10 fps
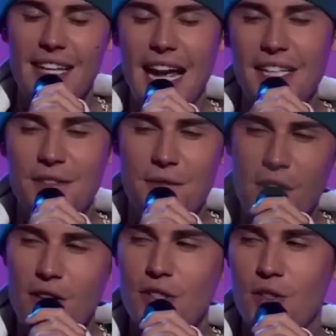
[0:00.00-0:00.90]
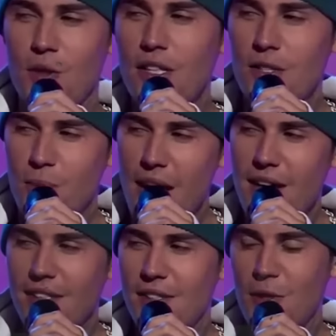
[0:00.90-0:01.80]
seems like Justin Bieber might
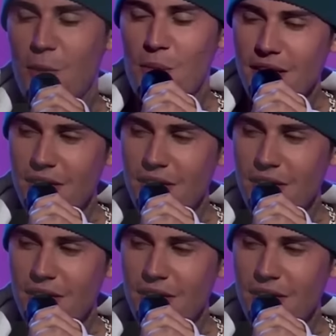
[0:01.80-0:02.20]
have had it even